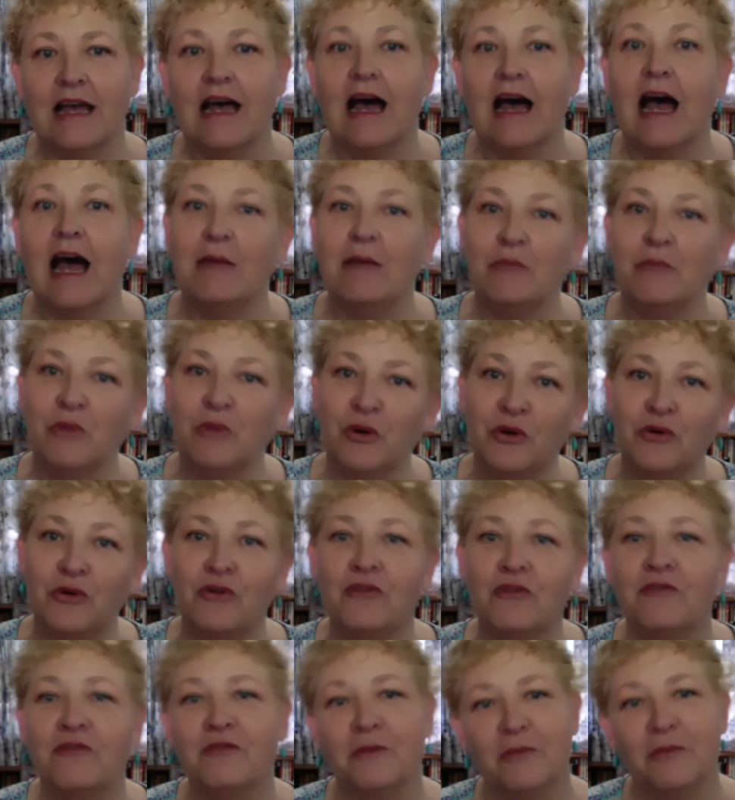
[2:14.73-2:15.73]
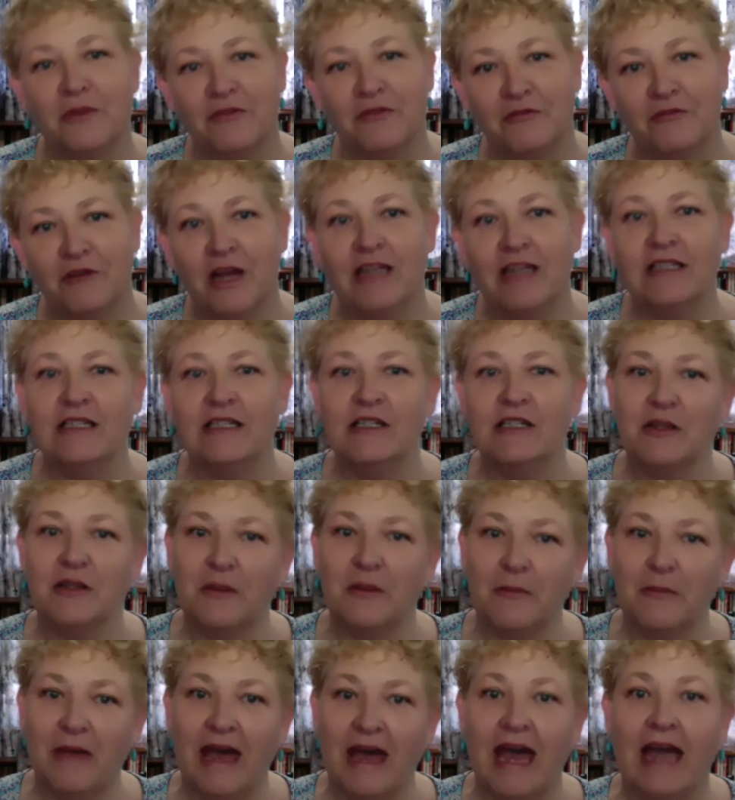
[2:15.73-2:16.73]
I move from the front to the
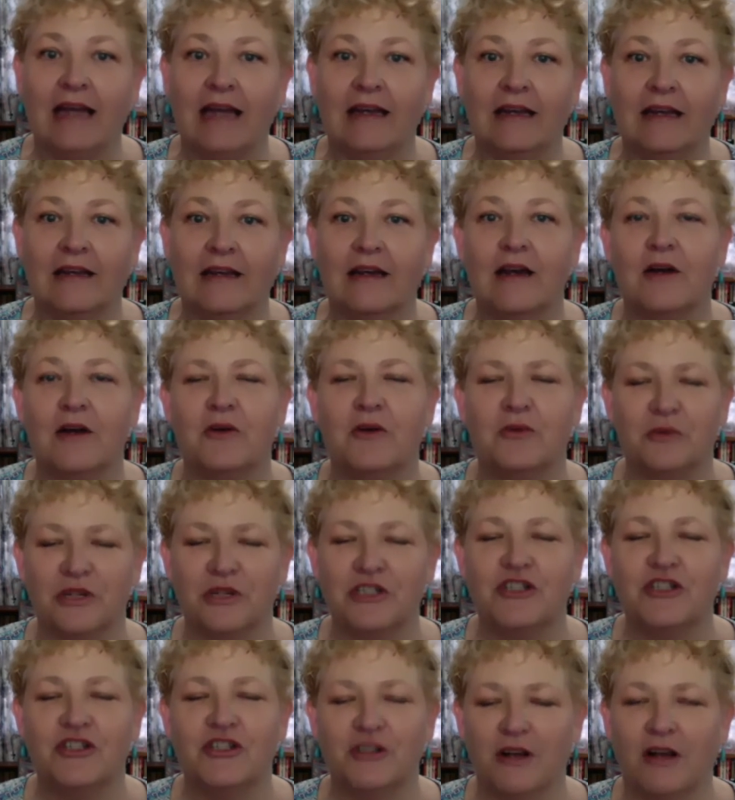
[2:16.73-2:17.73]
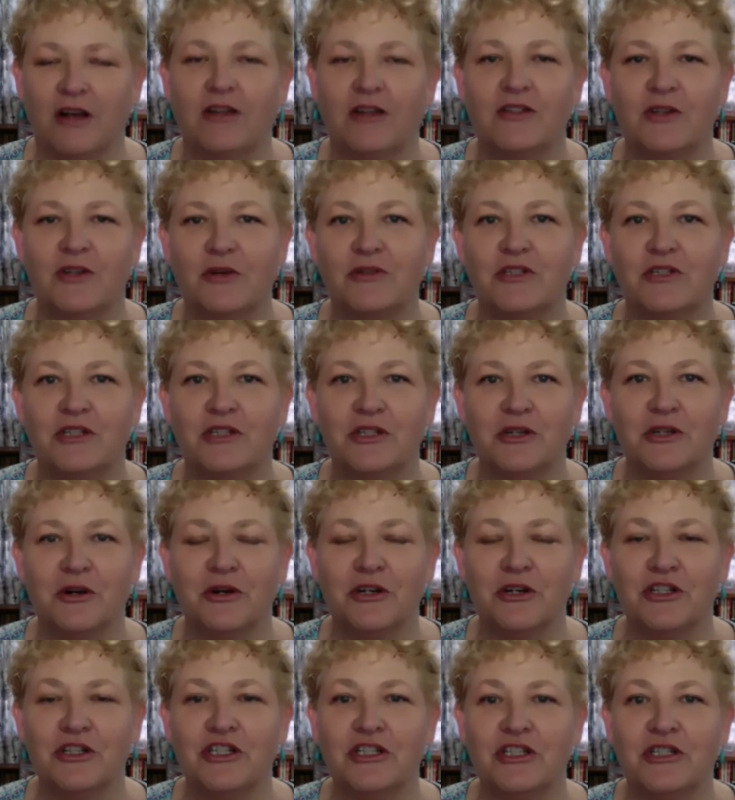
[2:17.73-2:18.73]
back, which also
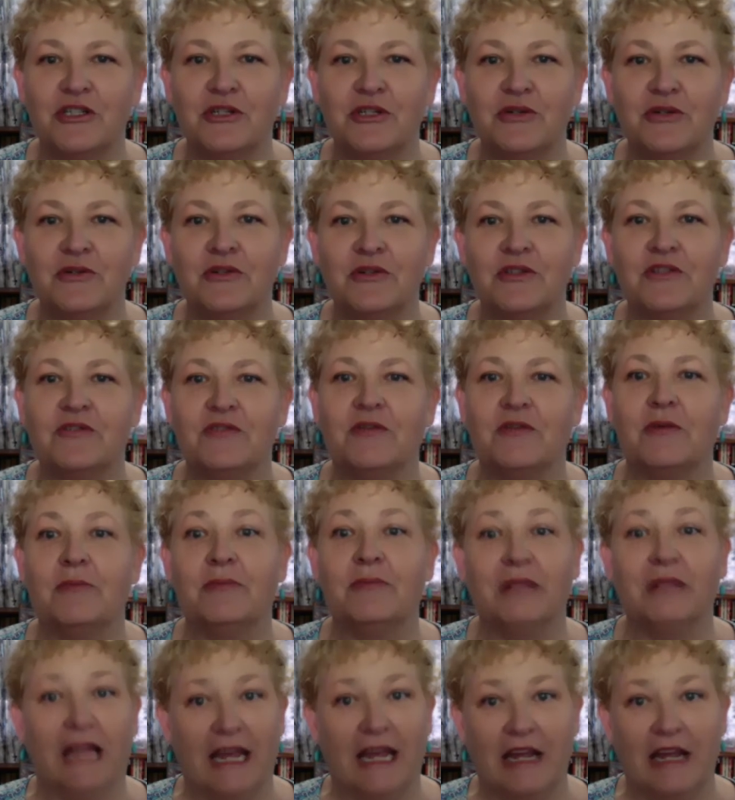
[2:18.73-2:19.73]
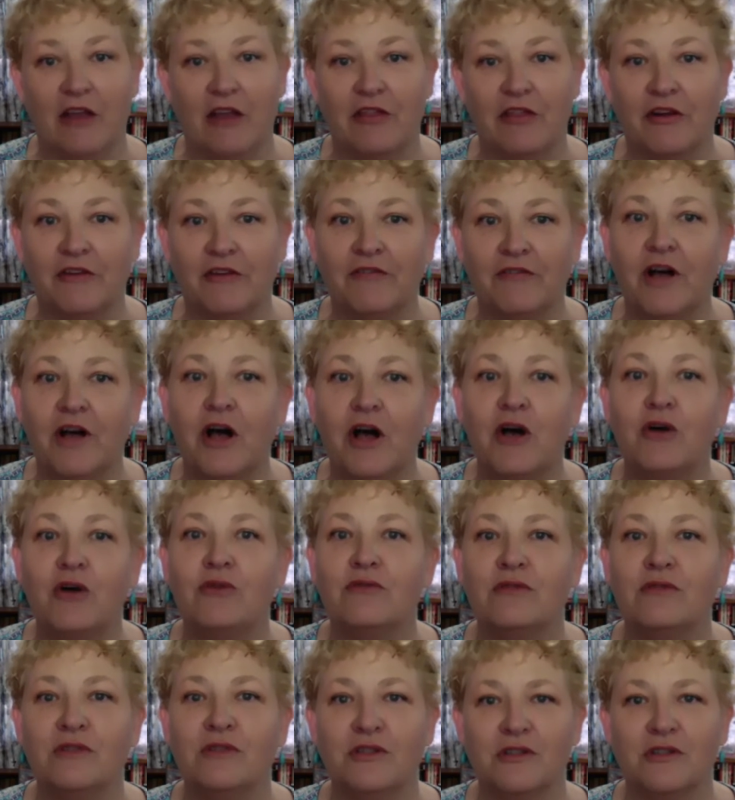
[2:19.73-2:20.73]
discourages students from playing on their
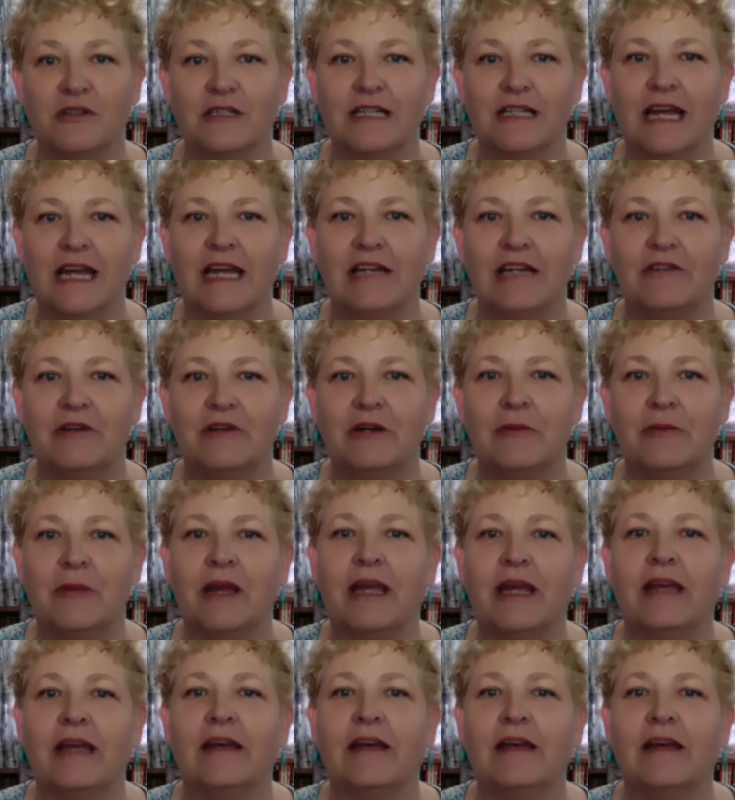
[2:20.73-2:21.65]
phones or daydreaming.